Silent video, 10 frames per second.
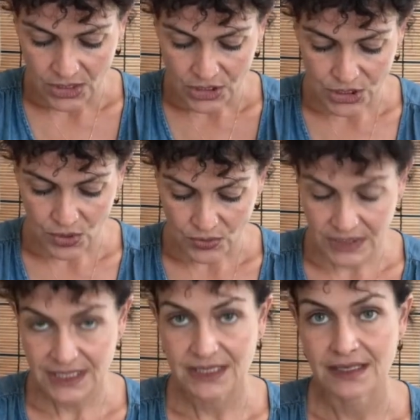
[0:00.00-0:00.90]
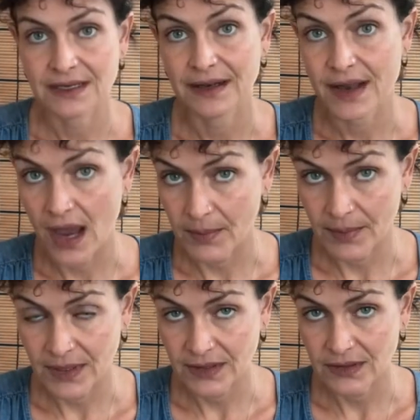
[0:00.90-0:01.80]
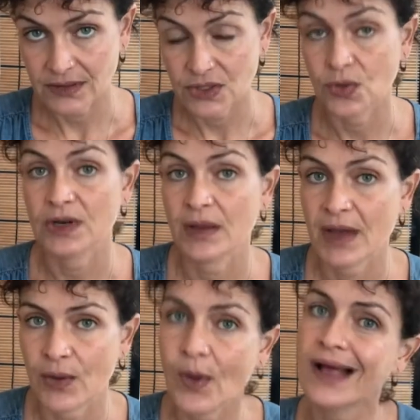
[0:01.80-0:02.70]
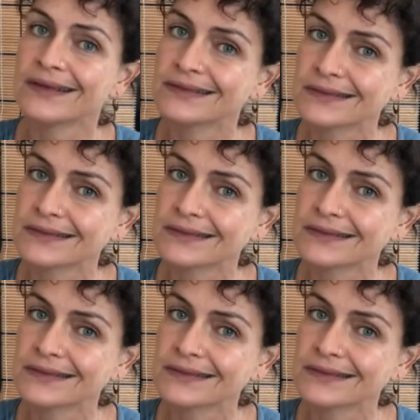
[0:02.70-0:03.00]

Don't numb. Don't numb out. Well,